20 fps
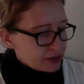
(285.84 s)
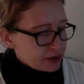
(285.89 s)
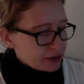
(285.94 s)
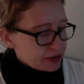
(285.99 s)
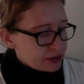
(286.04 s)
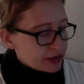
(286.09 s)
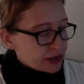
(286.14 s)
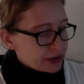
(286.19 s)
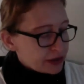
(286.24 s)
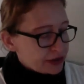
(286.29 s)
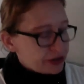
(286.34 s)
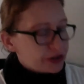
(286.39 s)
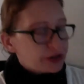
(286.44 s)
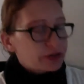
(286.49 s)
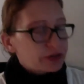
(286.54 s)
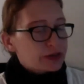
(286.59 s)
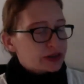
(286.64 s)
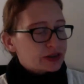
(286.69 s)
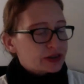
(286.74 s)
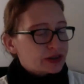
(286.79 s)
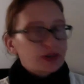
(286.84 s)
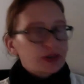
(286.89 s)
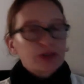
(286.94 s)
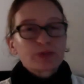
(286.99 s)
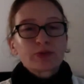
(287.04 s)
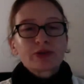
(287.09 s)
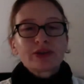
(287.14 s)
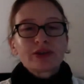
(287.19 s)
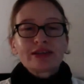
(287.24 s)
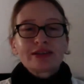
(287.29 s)
that uses the
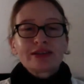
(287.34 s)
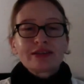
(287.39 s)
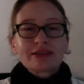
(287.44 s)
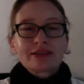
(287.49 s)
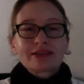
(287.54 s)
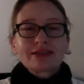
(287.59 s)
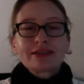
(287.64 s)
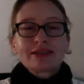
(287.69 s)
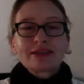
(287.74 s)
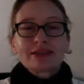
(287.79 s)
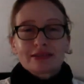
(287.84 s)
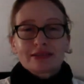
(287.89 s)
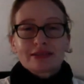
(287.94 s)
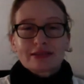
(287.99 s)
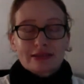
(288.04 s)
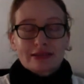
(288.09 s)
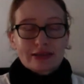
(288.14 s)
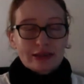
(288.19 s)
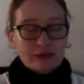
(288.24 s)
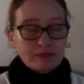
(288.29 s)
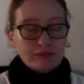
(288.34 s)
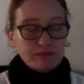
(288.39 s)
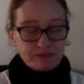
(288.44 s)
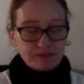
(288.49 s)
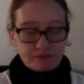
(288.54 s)
word in a sentence.